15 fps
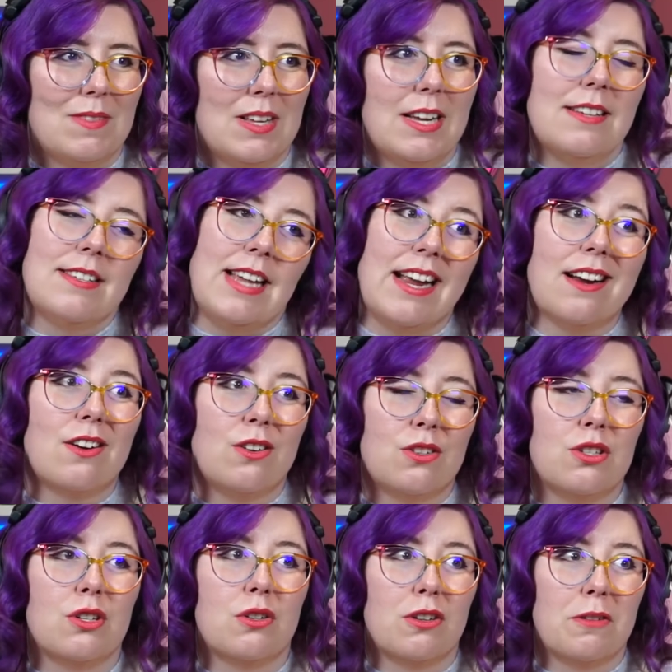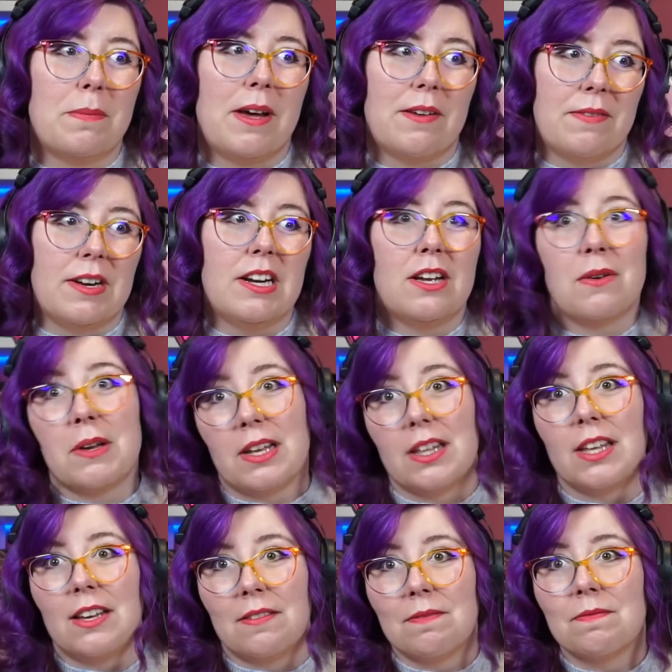His hair also grew back very
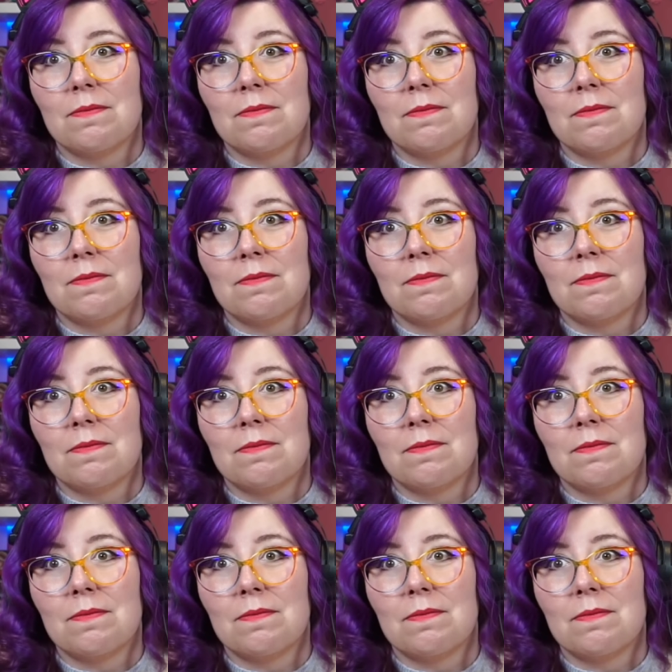quickly.